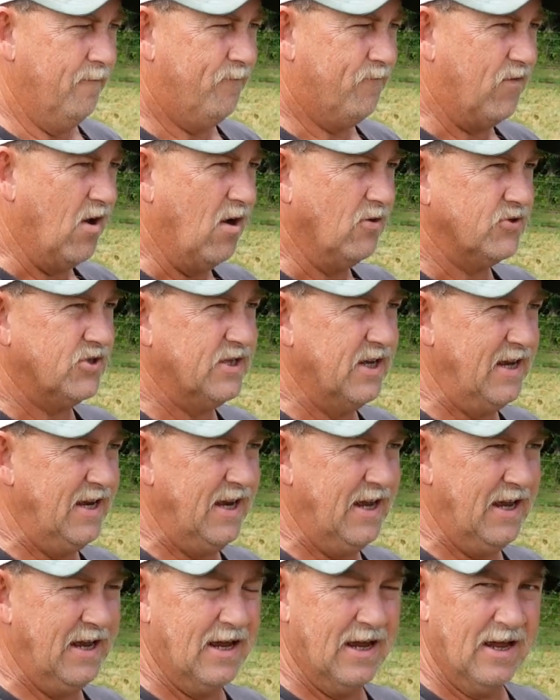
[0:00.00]
Frost
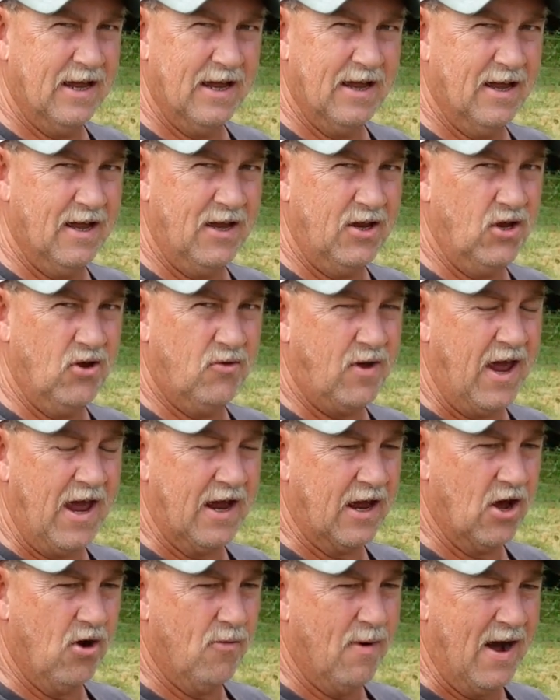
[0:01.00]
seeding, you
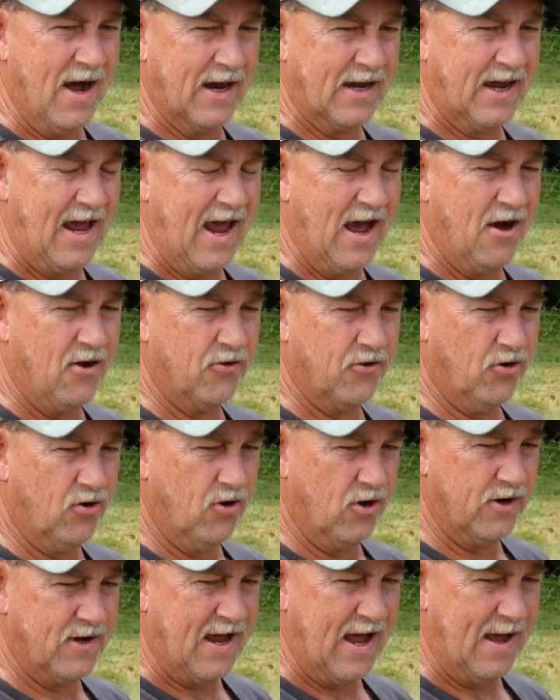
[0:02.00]
can't go by a calendar
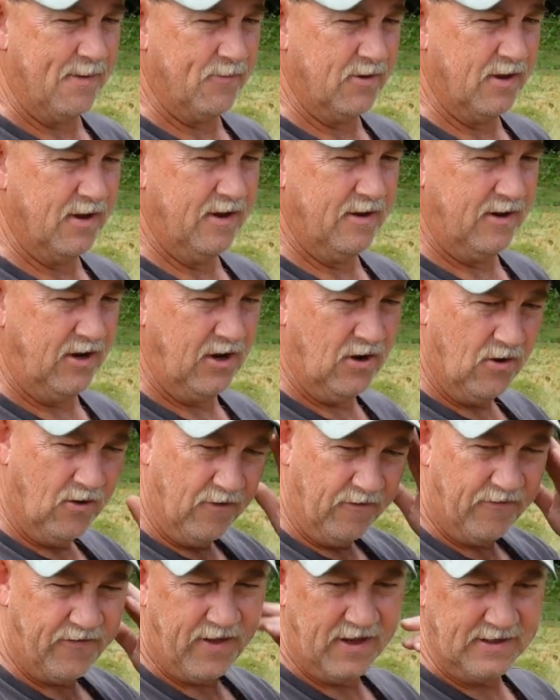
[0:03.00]
or a time,
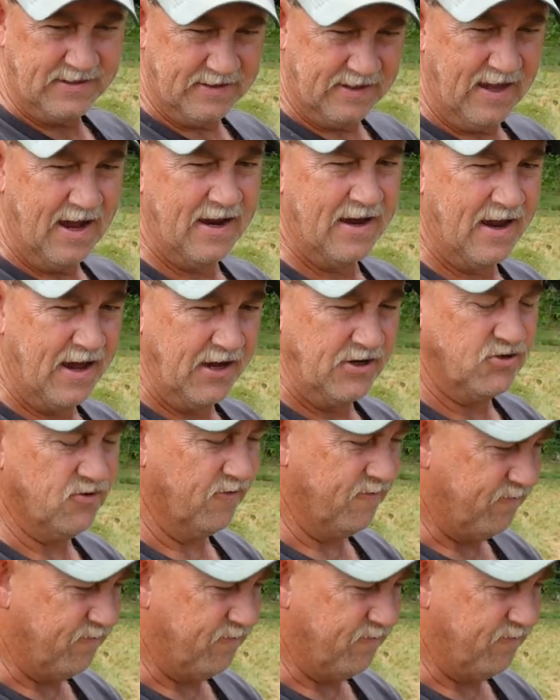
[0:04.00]
of things of that nature.